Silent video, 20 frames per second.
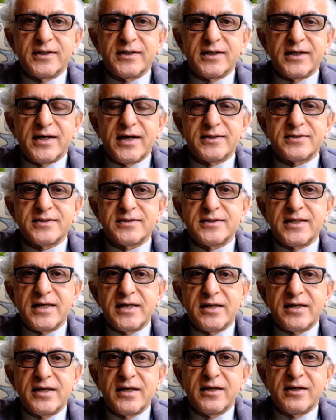us
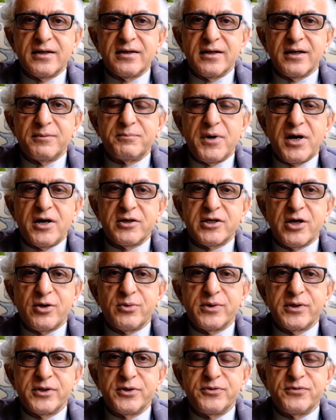thinking about
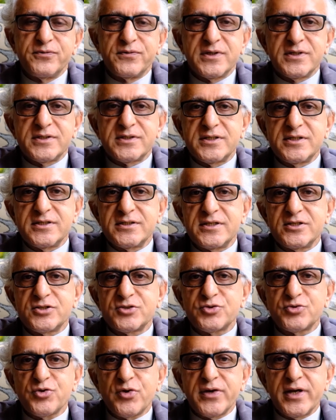our universities
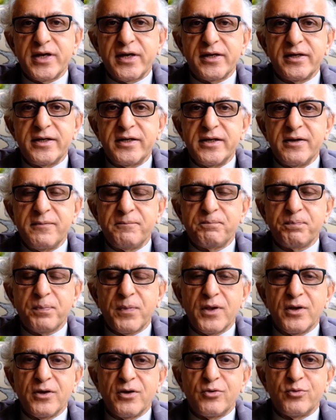historically.
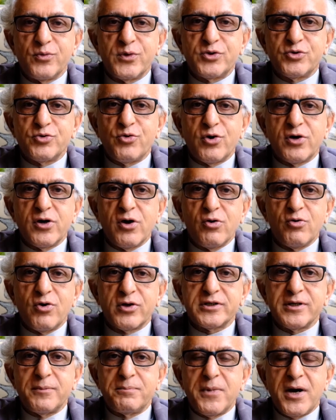We talk a
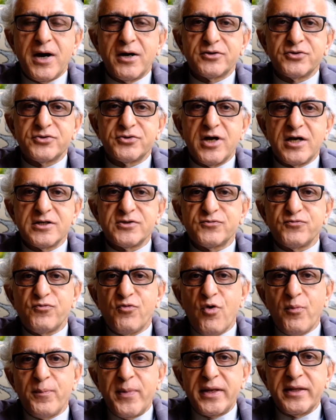lot about
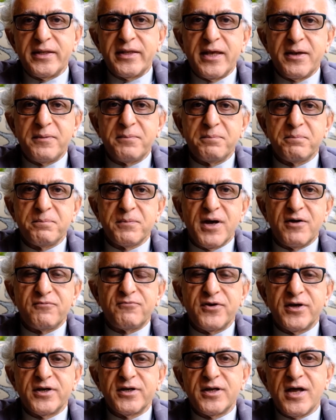transforming them,
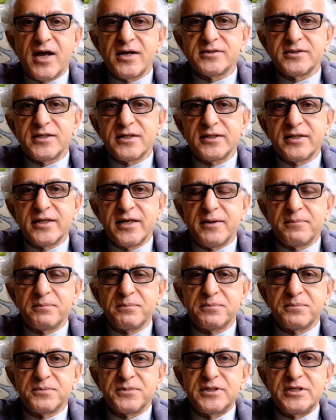Africanizing
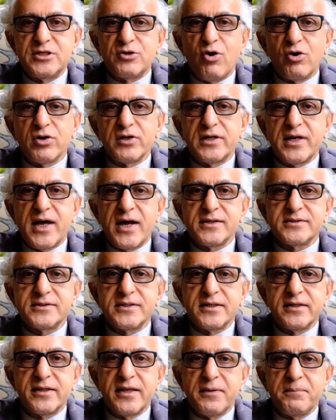them,
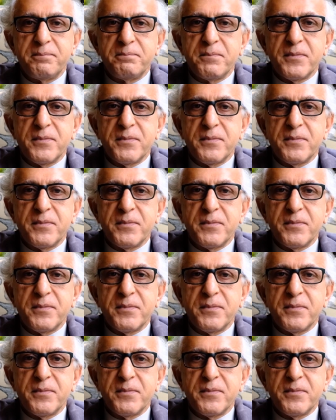decolonizing them,